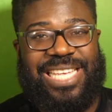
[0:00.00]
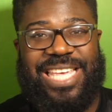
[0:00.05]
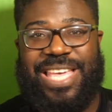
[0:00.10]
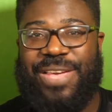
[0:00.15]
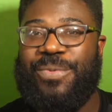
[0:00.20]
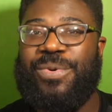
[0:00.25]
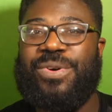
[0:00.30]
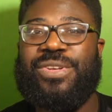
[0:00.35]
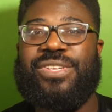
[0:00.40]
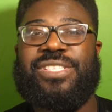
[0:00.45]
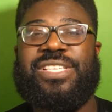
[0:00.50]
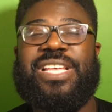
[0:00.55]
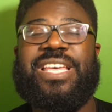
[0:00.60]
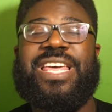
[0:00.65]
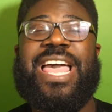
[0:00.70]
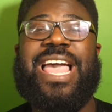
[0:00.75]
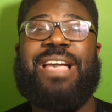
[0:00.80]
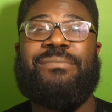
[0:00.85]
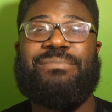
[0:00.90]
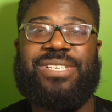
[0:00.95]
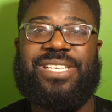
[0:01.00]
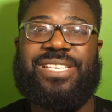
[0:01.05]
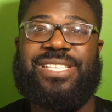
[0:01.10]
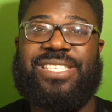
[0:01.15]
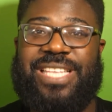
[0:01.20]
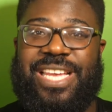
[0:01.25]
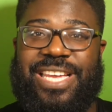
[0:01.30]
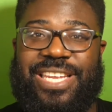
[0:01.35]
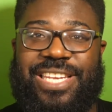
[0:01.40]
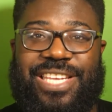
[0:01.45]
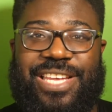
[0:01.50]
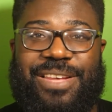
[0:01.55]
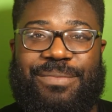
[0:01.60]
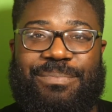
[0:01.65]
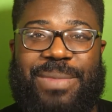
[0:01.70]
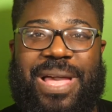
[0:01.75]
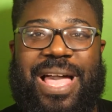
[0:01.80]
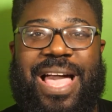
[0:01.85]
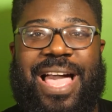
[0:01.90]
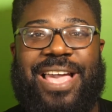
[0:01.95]
It was an empty stadium
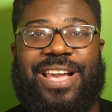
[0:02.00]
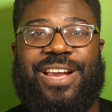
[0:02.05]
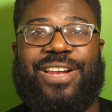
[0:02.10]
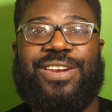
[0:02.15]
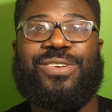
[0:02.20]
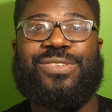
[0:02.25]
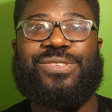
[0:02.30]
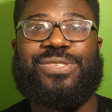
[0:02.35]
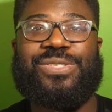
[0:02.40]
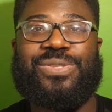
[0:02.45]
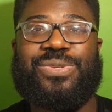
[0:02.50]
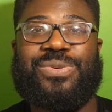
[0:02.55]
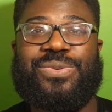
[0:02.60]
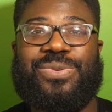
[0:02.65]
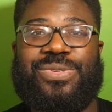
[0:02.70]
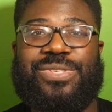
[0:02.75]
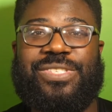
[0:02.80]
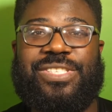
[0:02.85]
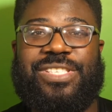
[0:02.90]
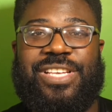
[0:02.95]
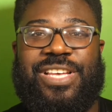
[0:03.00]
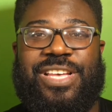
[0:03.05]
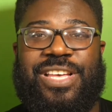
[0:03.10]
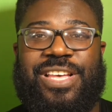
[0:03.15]
behind closed doors,